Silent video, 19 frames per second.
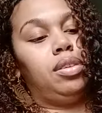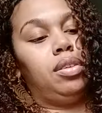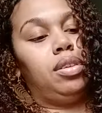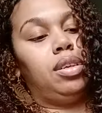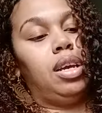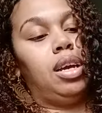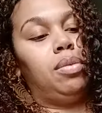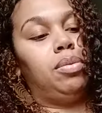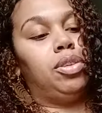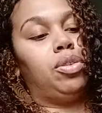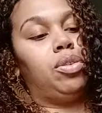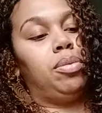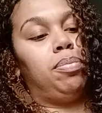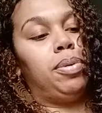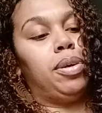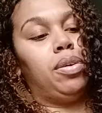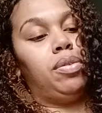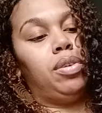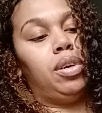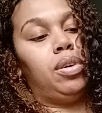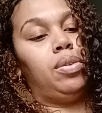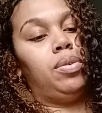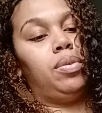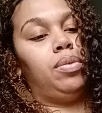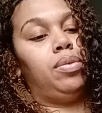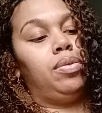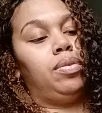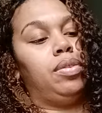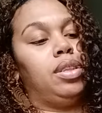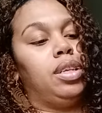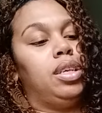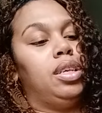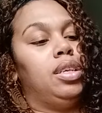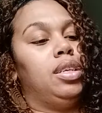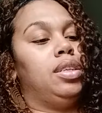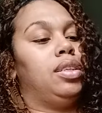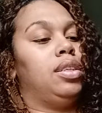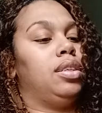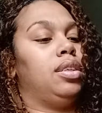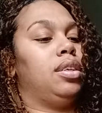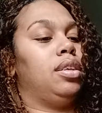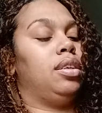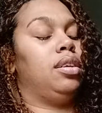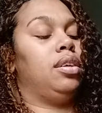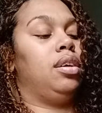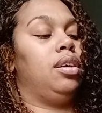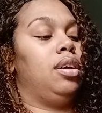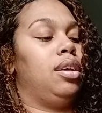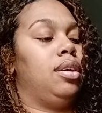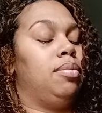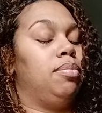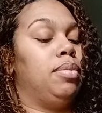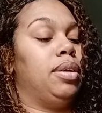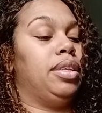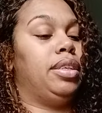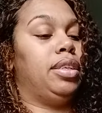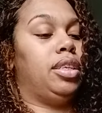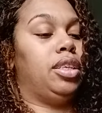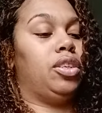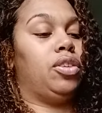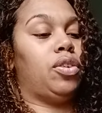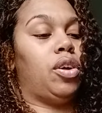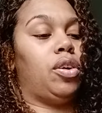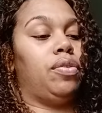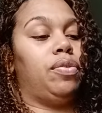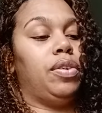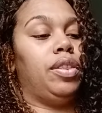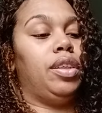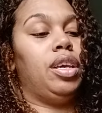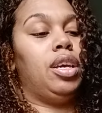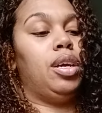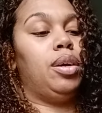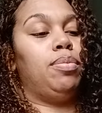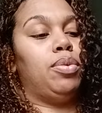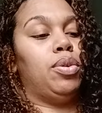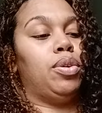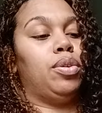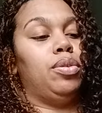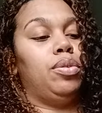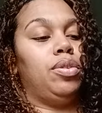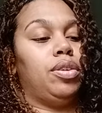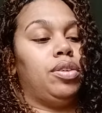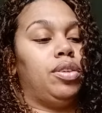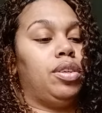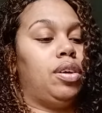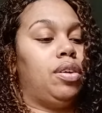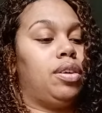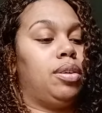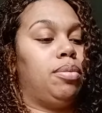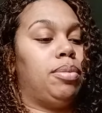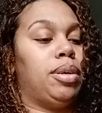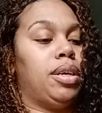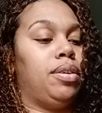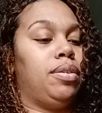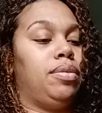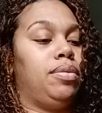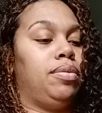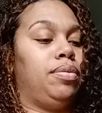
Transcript: How does Scorpio know these messages are for them or who they're talking about.